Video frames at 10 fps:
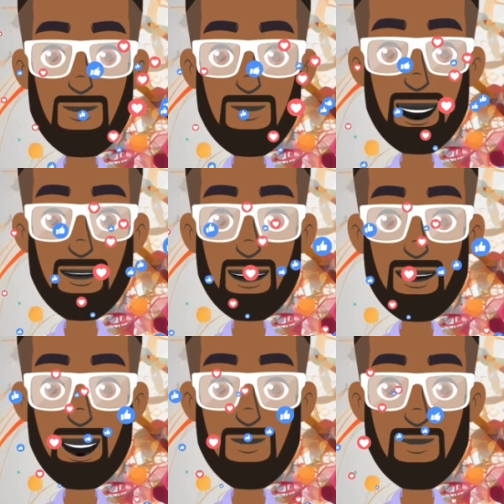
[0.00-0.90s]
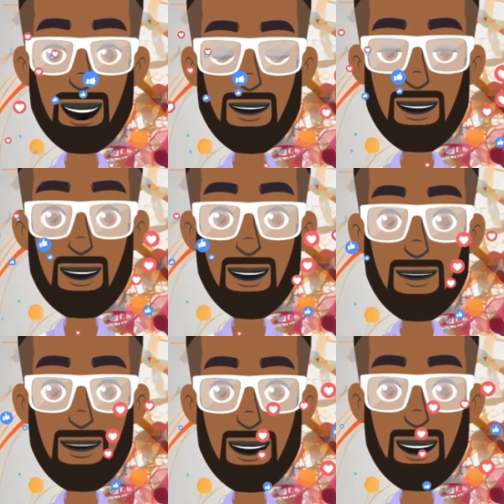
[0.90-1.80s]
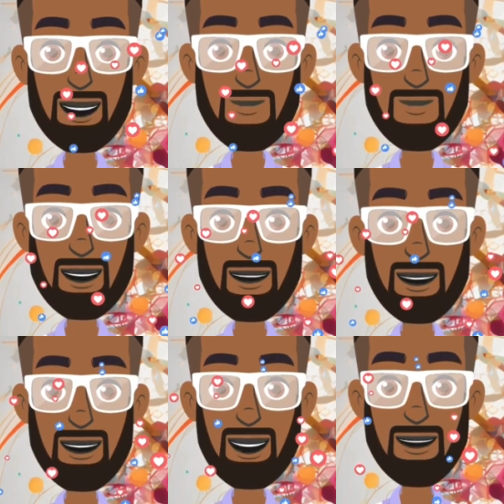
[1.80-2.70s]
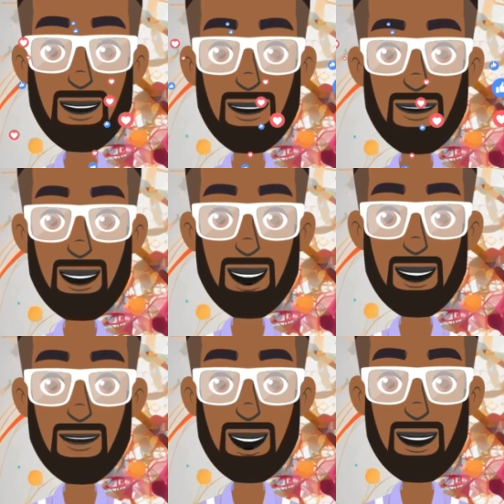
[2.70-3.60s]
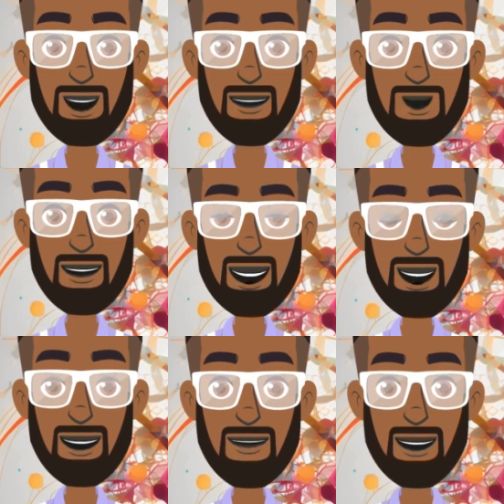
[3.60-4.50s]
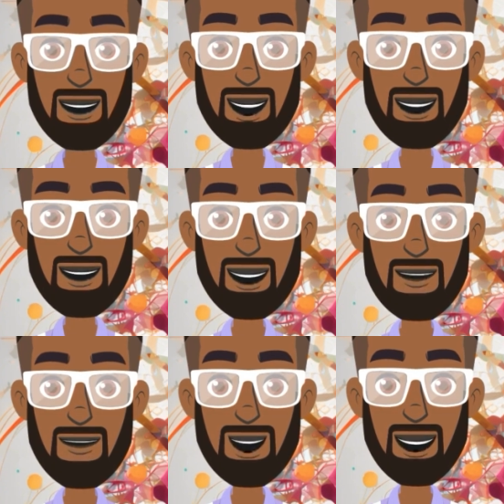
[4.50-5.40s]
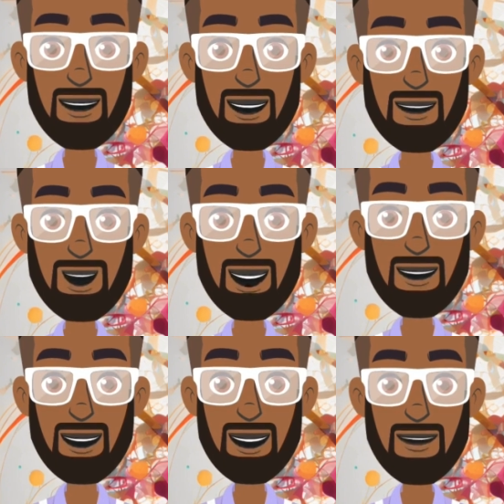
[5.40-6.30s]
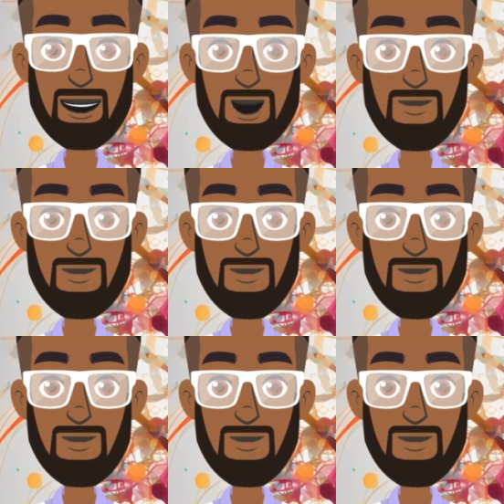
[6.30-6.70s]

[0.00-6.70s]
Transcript: However, for other scenarios, you may need to remove the hard disk before powering the NVR to see if it comes on.